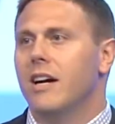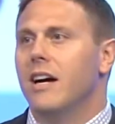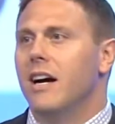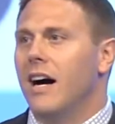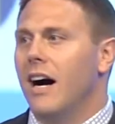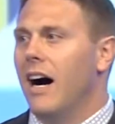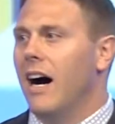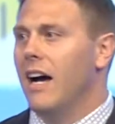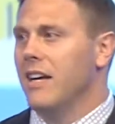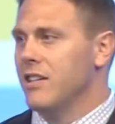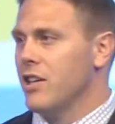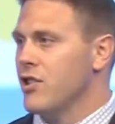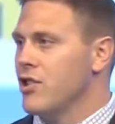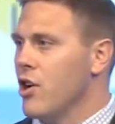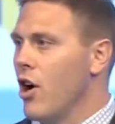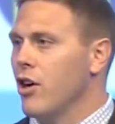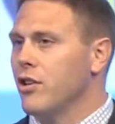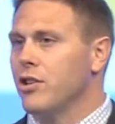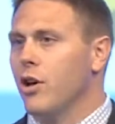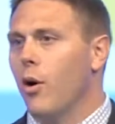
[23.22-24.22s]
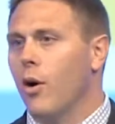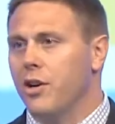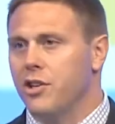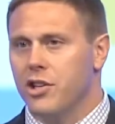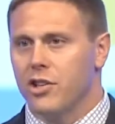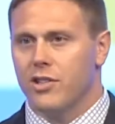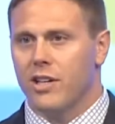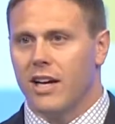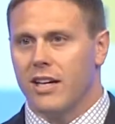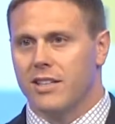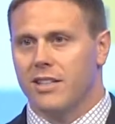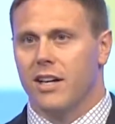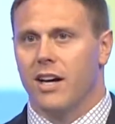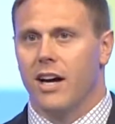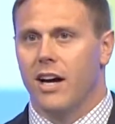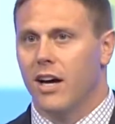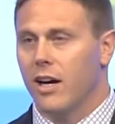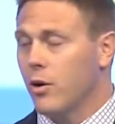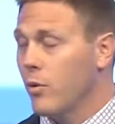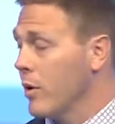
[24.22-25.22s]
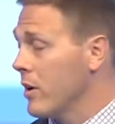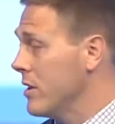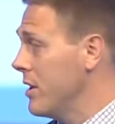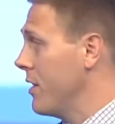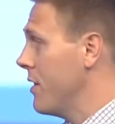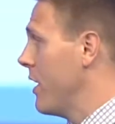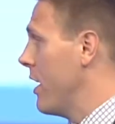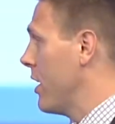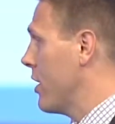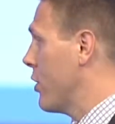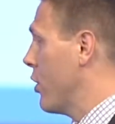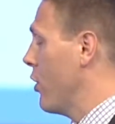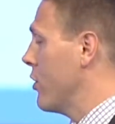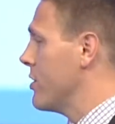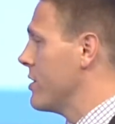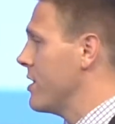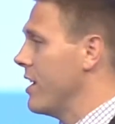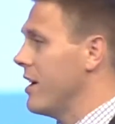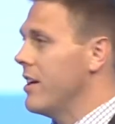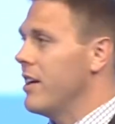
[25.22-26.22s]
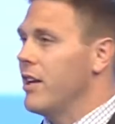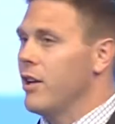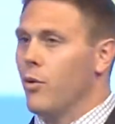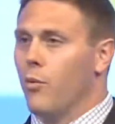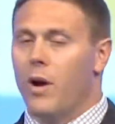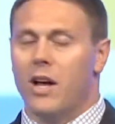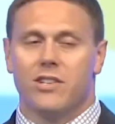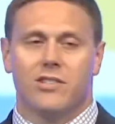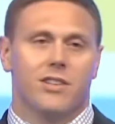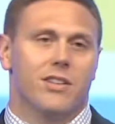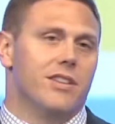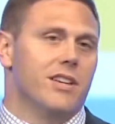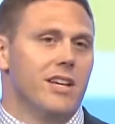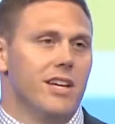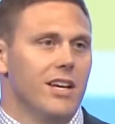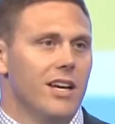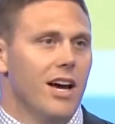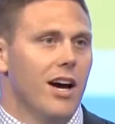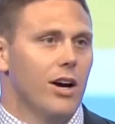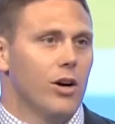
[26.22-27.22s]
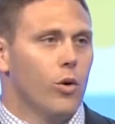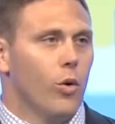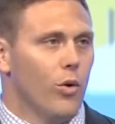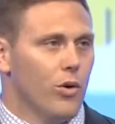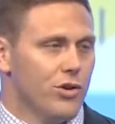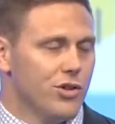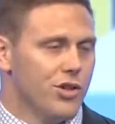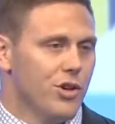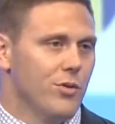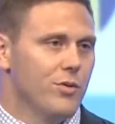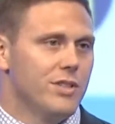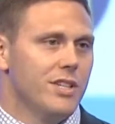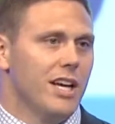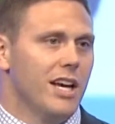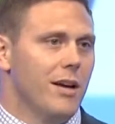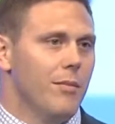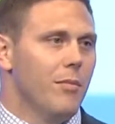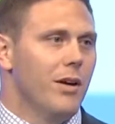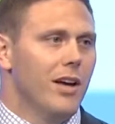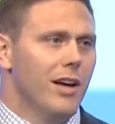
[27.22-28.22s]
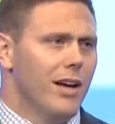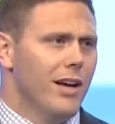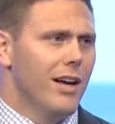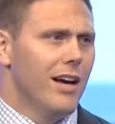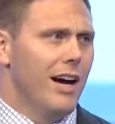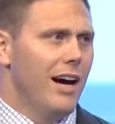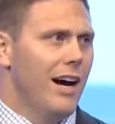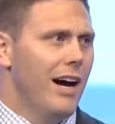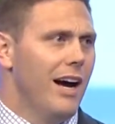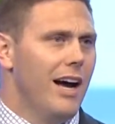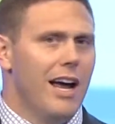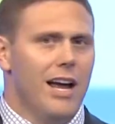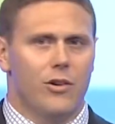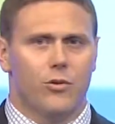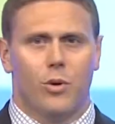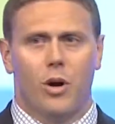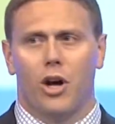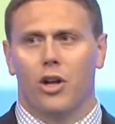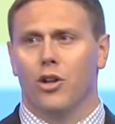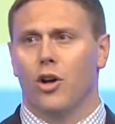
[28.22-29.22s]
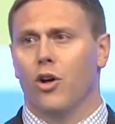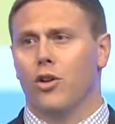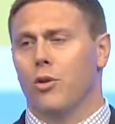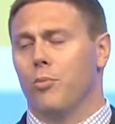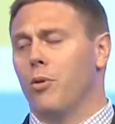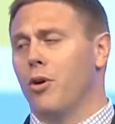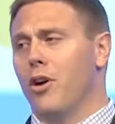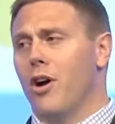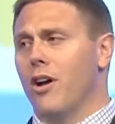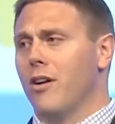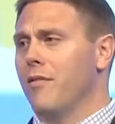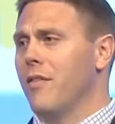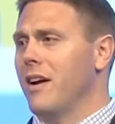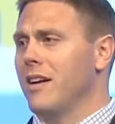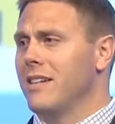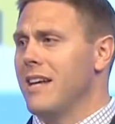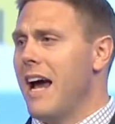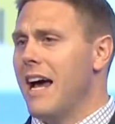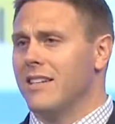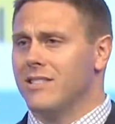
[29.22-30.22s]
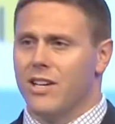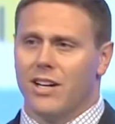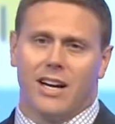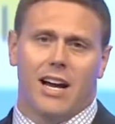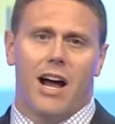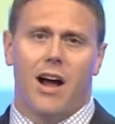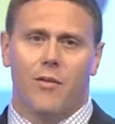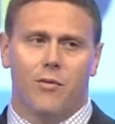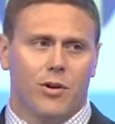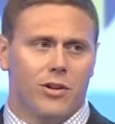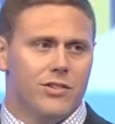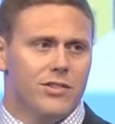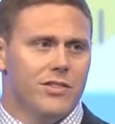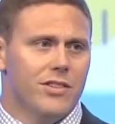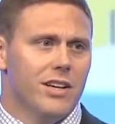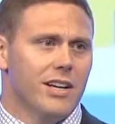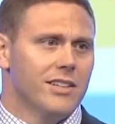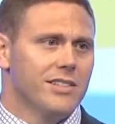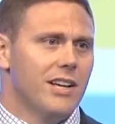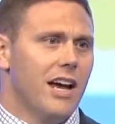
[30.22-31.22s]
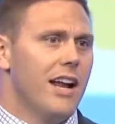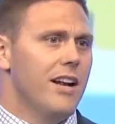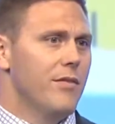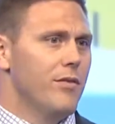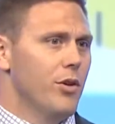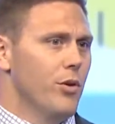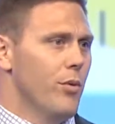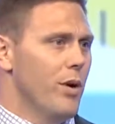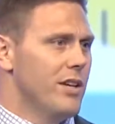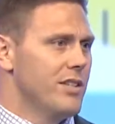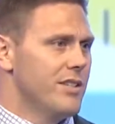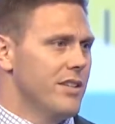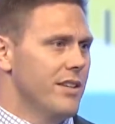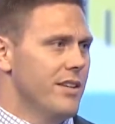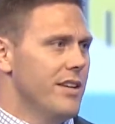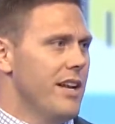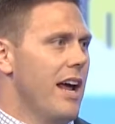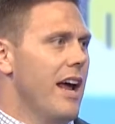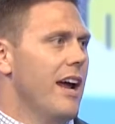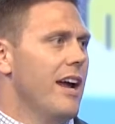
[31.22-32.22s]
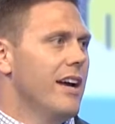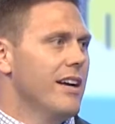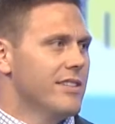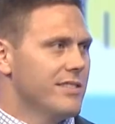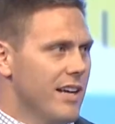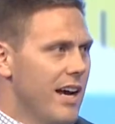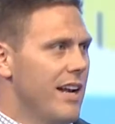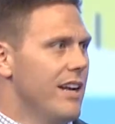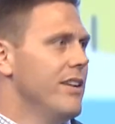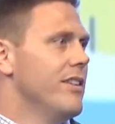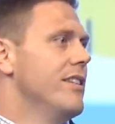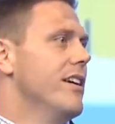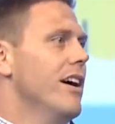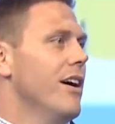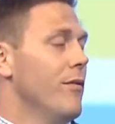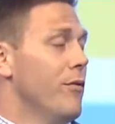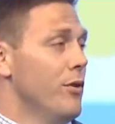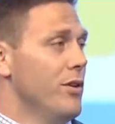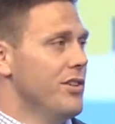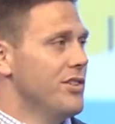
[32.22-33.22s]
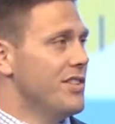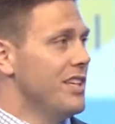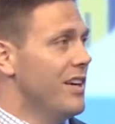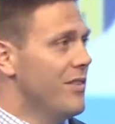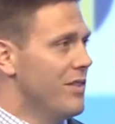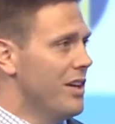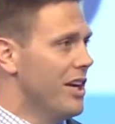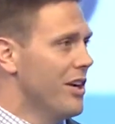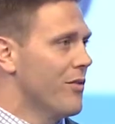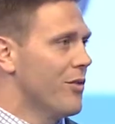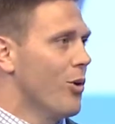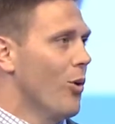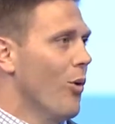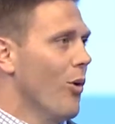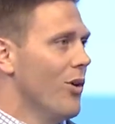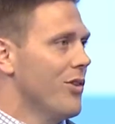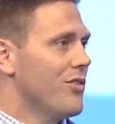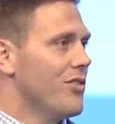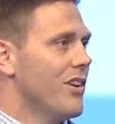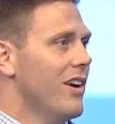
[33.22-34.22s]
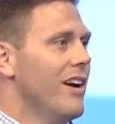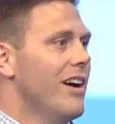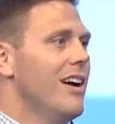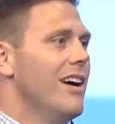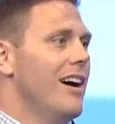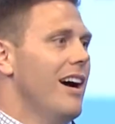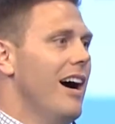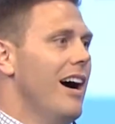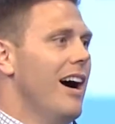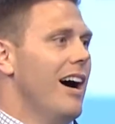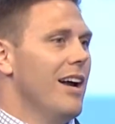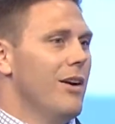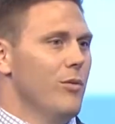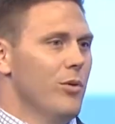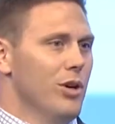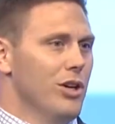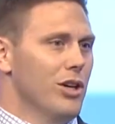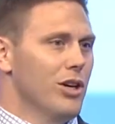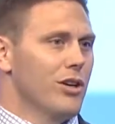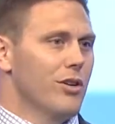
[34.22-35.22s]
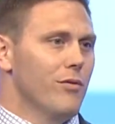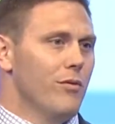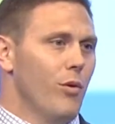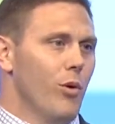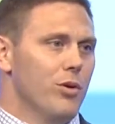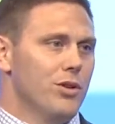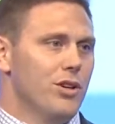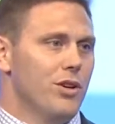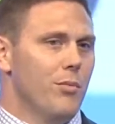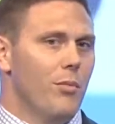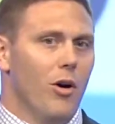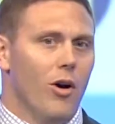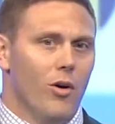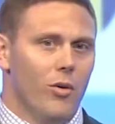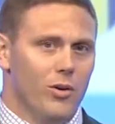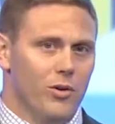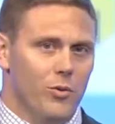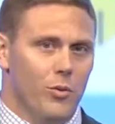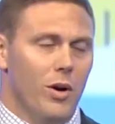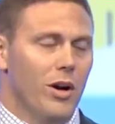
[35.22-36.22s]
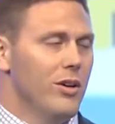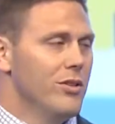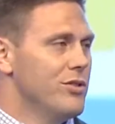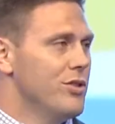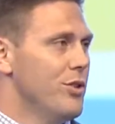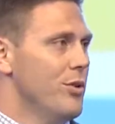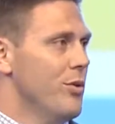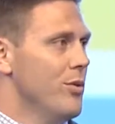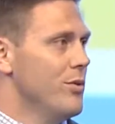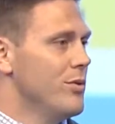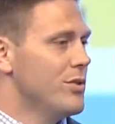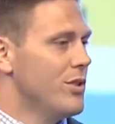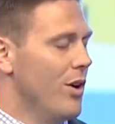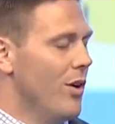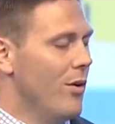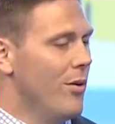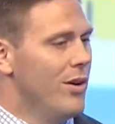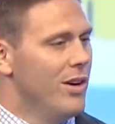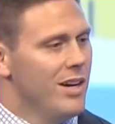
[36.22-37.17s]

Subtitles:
As I start though, I'd just like to quickly thank Kirsten and the rest of the Cornerstone team. As we all know, they're putting on a fantastic conference. Excited for the rest of the day, excited for this evening of course, and really looking forward to tomorrow as well too. So.